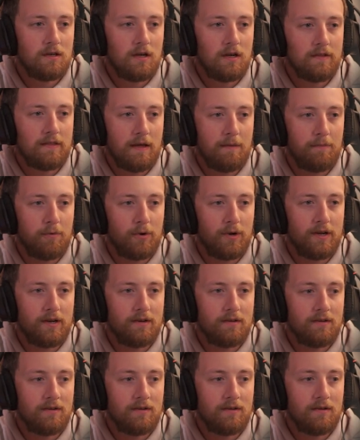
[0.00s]
at that point
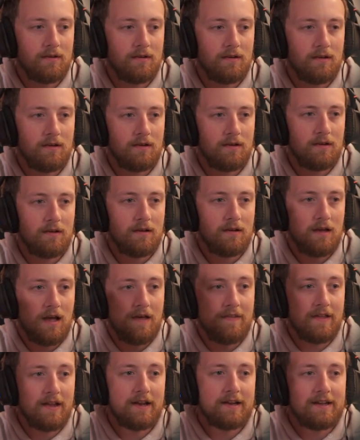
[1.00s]

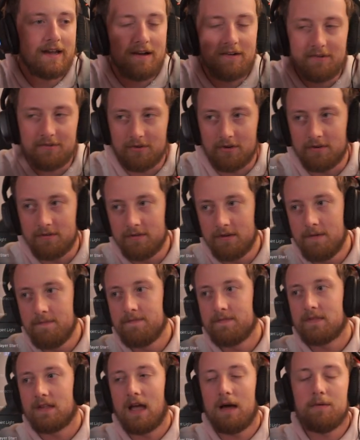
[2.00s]
and then it carries on.
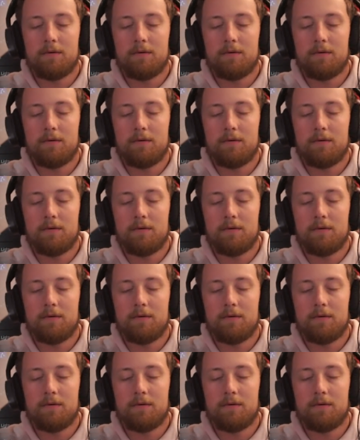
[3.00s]
I